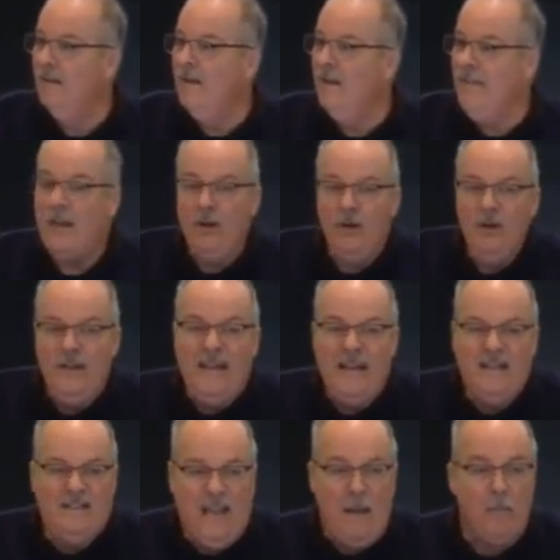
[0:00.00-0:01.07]
They're going to
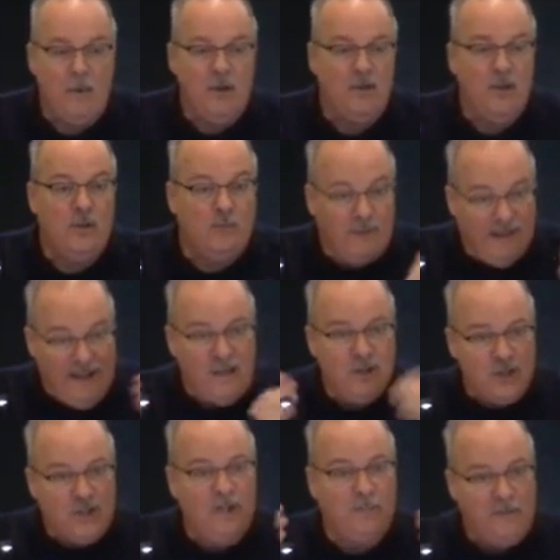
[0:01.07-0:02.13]
dig deeper into the
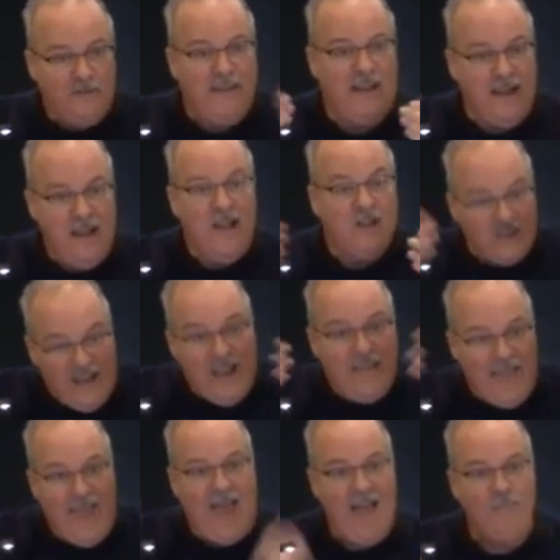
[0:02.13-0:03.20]
relationship that they say
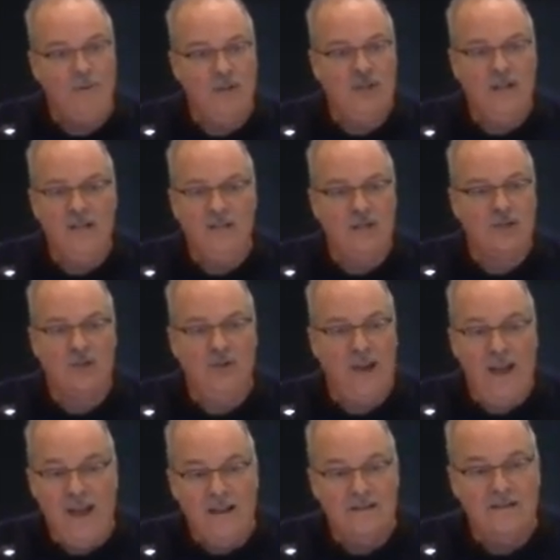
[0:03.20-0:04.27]
they have with Jesus
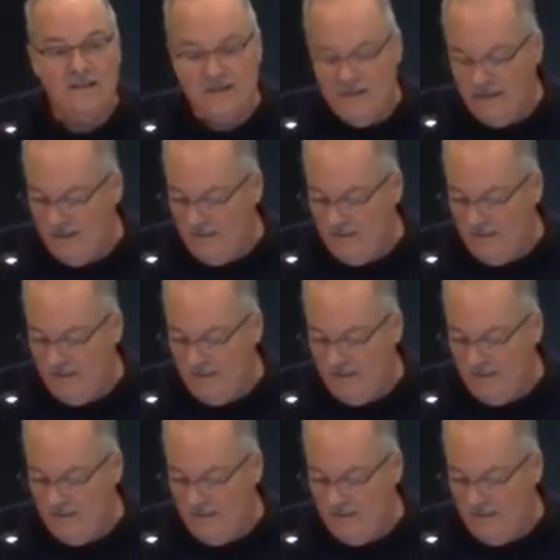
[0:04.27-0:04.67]
Christ.